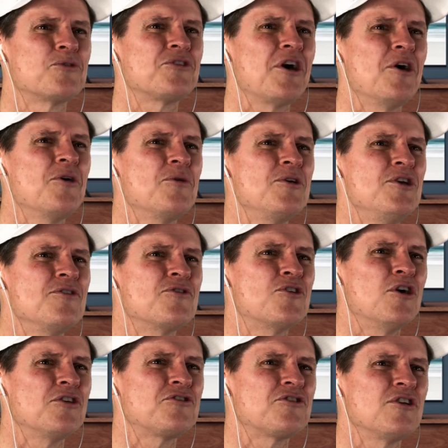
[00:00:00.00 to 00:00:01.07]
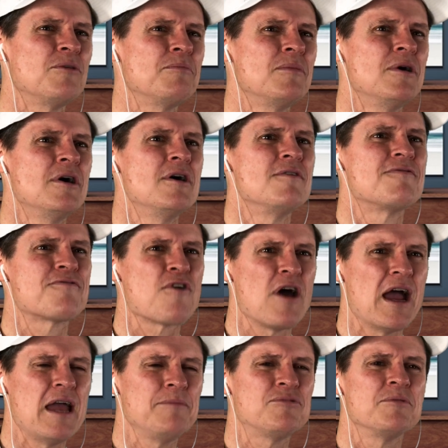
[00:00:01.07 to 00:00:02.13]
So you've got some
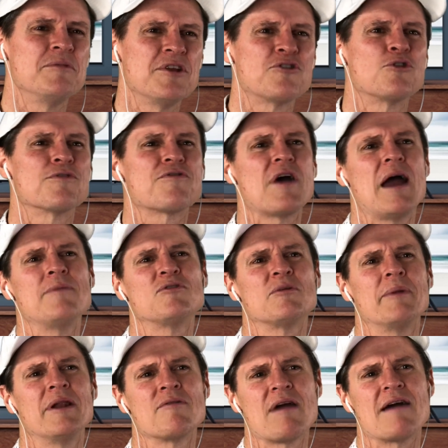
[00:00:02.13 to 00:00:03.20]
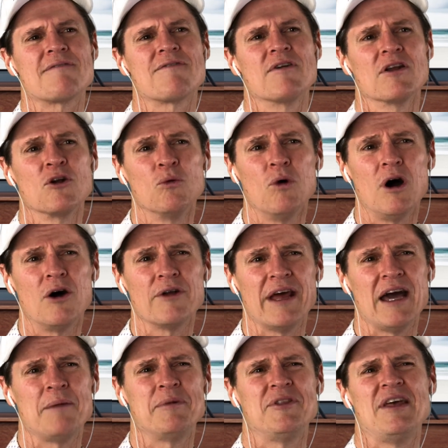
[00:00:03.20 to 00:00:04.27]
frames, some digital frames that have been around for a little while
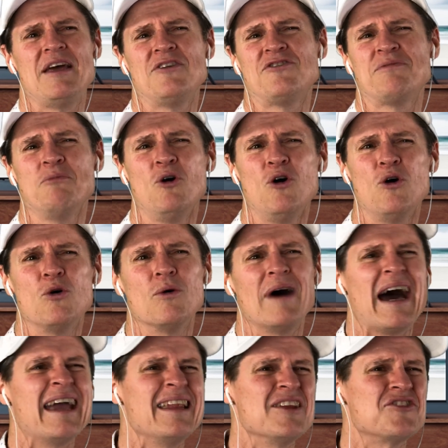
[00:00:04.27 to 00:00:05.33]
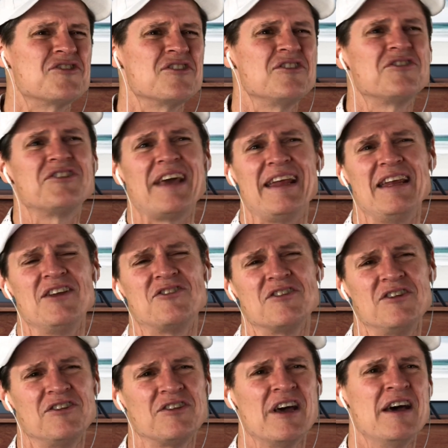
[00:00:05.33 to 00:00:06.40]
now, but they're small, 8 inches, 10
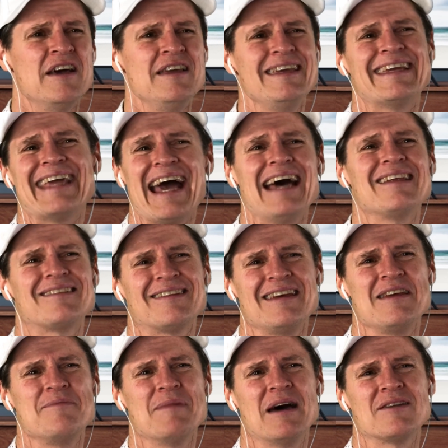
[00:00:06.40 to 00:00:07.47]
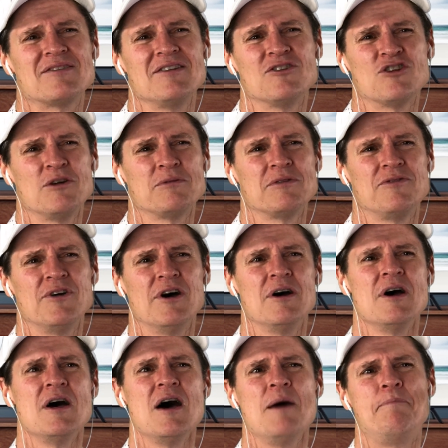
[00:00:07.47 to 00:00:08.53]
inches. You can't see much in terms of a
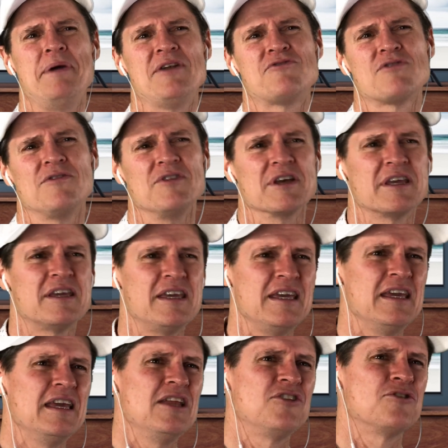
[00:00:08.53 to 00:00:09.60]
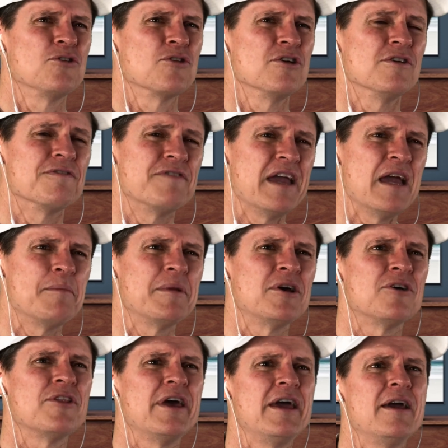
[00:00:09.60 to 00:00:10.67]
picture of the kids or your family
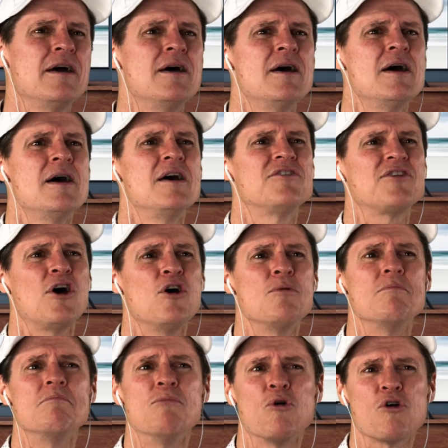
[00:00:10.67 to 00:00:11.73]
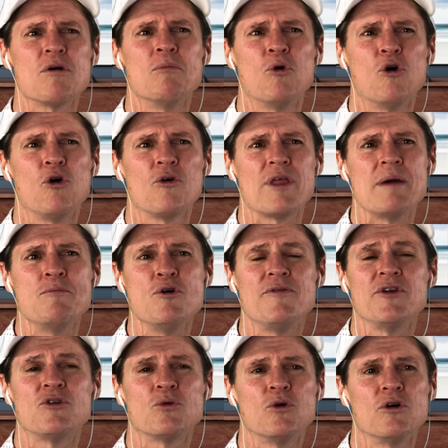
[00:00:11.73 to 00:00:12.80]
on there. So more and more they're
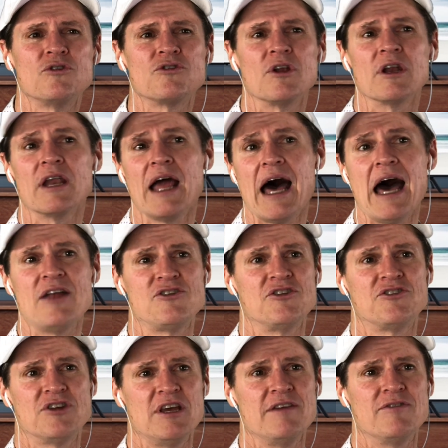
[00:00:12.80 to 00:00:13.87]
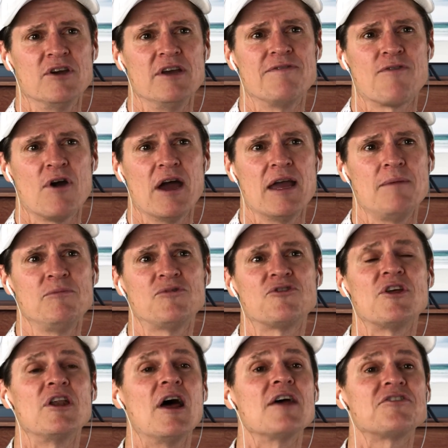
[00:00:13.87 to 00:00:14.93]
moving towards larger TV frames
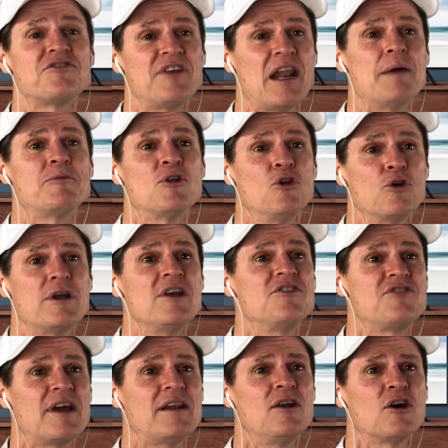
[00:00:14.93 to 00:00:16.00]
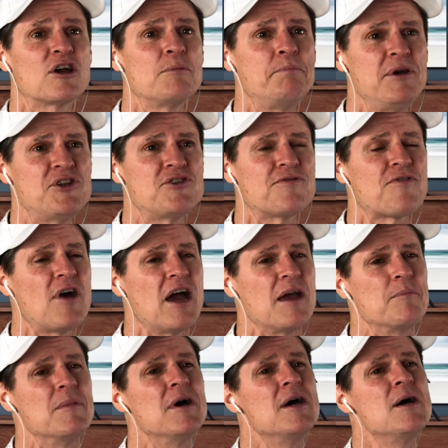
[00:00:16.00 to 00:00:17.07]
that are set up to look exactly like a picture
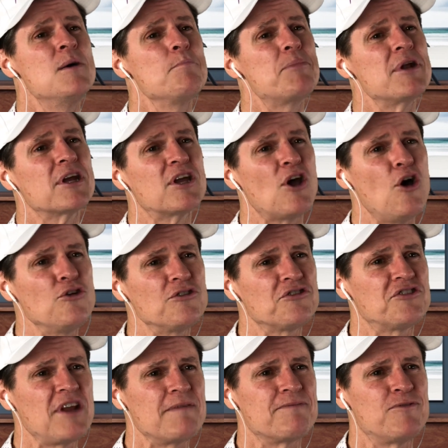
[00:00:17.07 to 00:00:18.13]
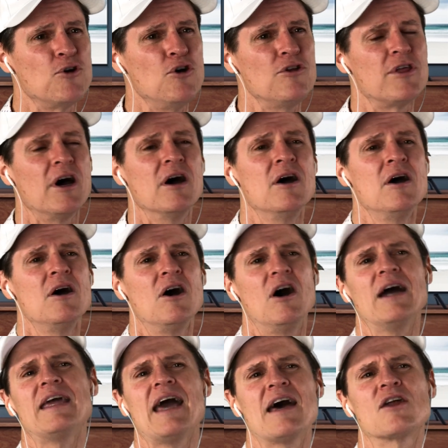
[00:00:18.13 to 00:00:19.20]
frame. But it goes a step further.
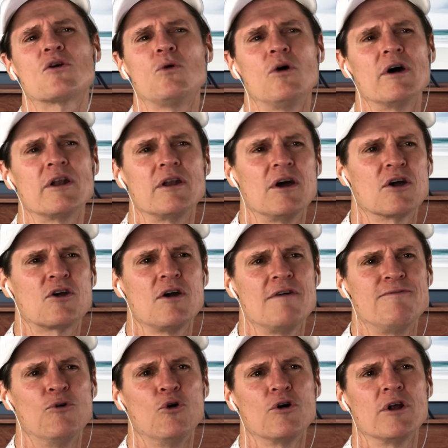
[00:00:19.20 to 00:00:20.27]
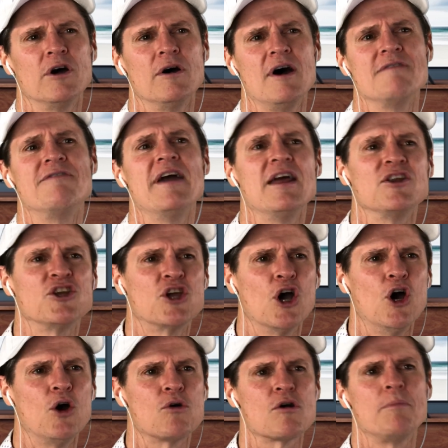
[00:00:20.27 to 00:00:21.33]
I can't quite afford a Van
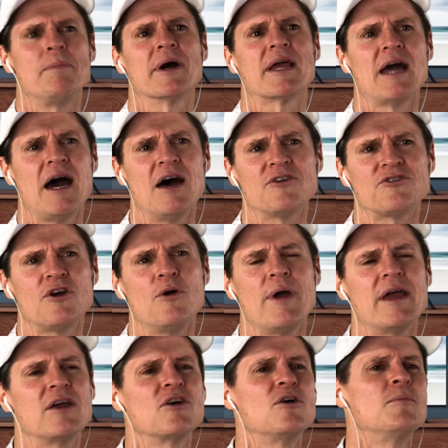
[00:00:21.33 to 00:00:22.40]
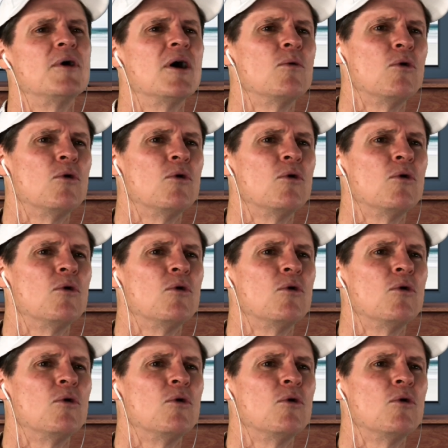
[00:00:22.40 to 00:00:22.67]
Gogh or a Picasso hanging on my